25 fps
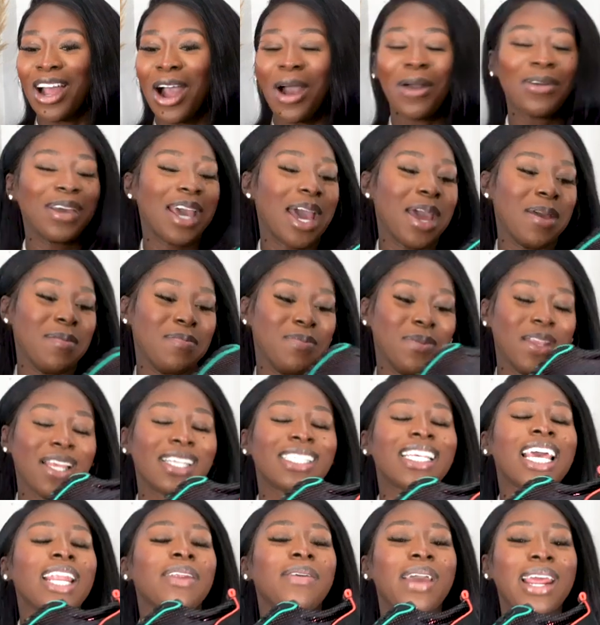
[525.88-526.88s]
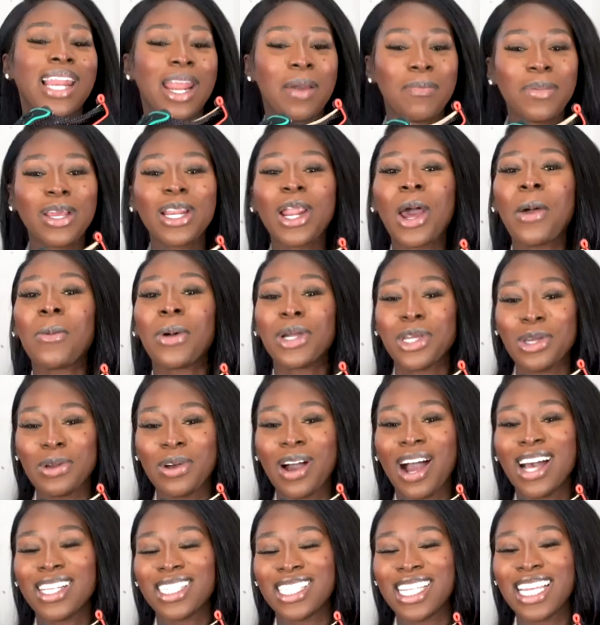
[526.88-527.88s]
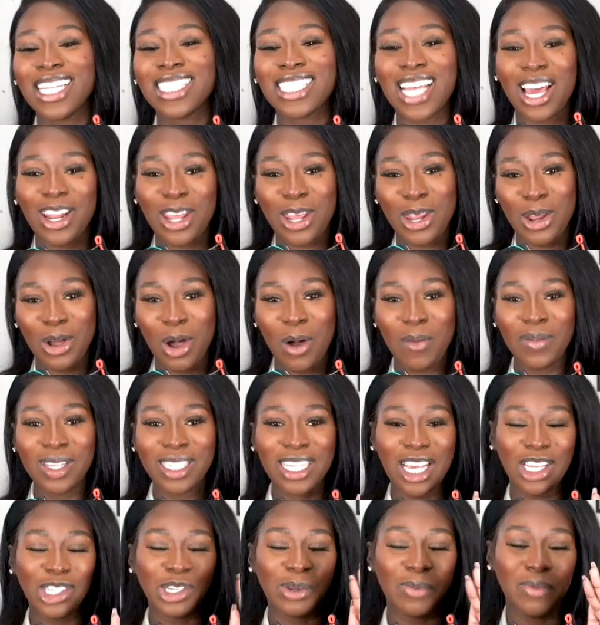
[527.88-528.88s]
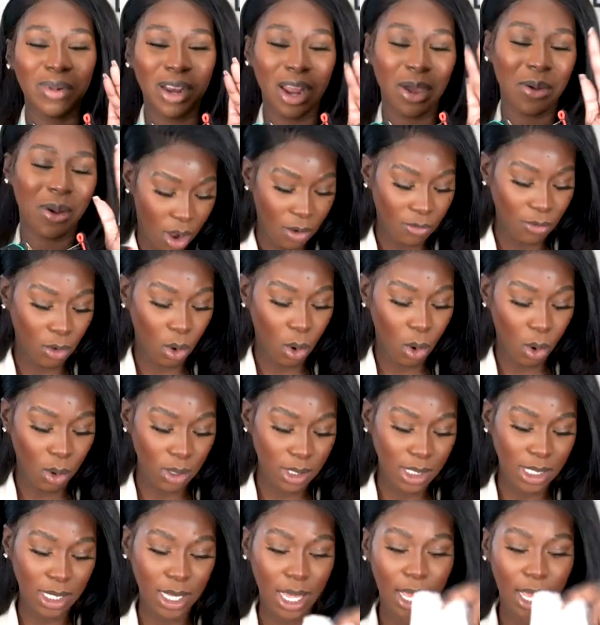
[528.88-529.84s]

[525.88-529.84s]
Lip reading: Okay, so anyway, let me know what you guys think down in the comment section below. Of course,